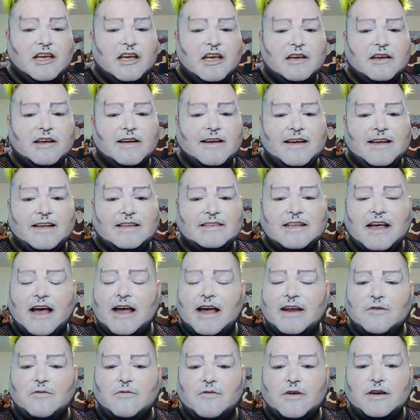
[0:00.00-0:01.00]
because I
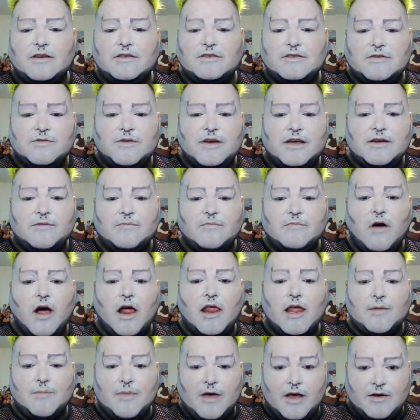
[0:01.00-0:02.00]
don't want to do it while
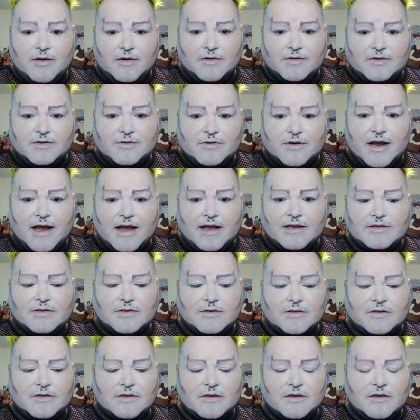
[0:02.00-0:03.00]
I'm under
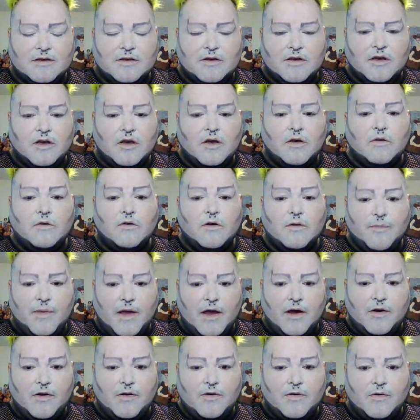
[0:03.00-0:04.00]
stress or
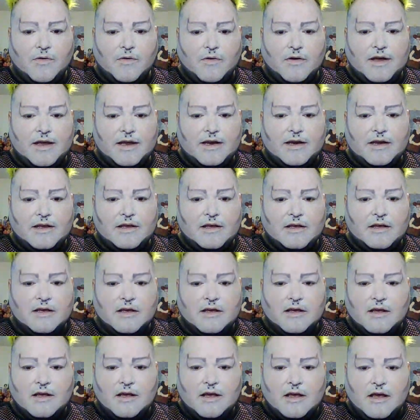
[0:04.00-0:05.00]
paranoid,
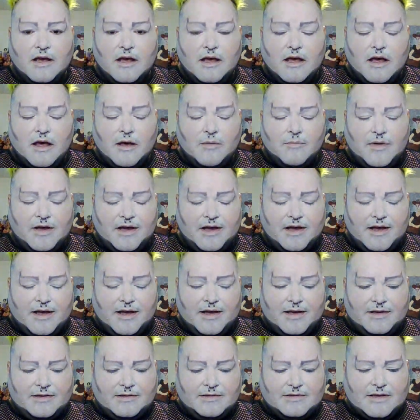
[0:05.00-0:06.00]

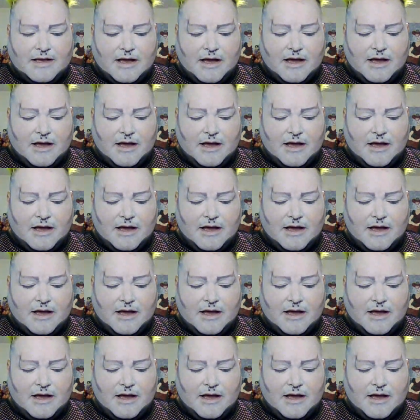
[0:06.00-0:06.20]
because